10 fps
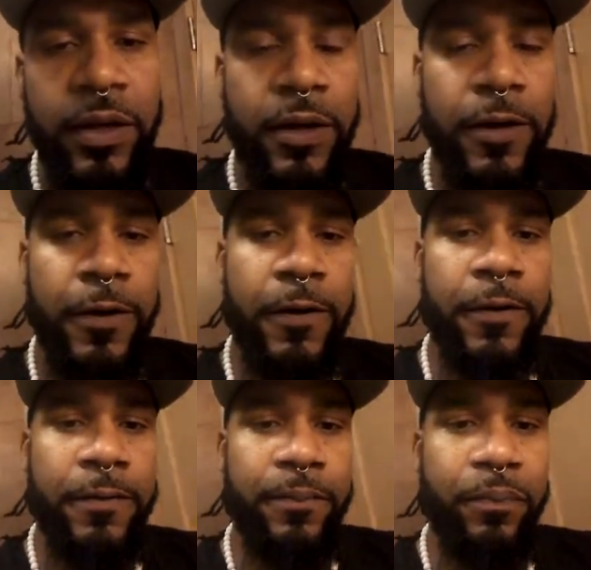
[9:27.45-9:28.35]

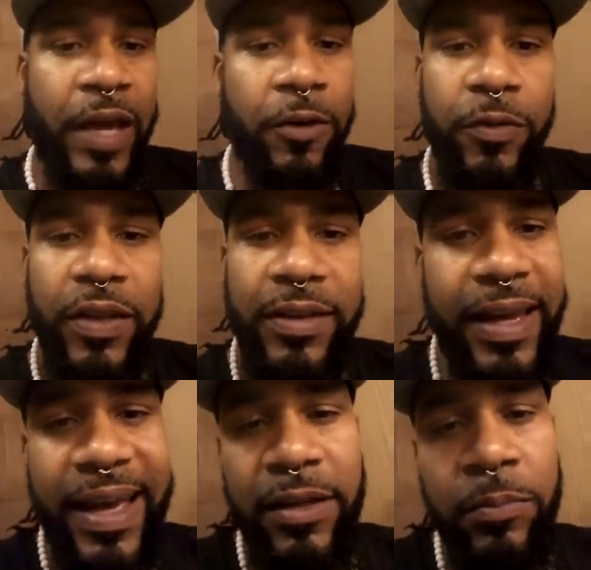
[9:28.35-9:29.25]
I don't think they
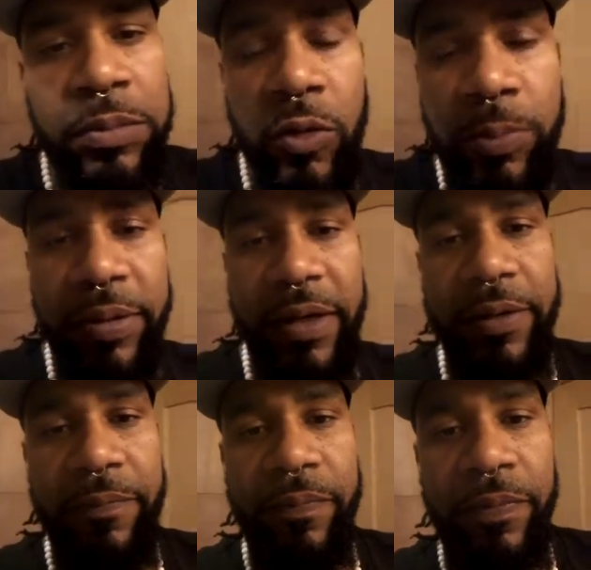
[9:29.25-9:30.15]
had the blueprint,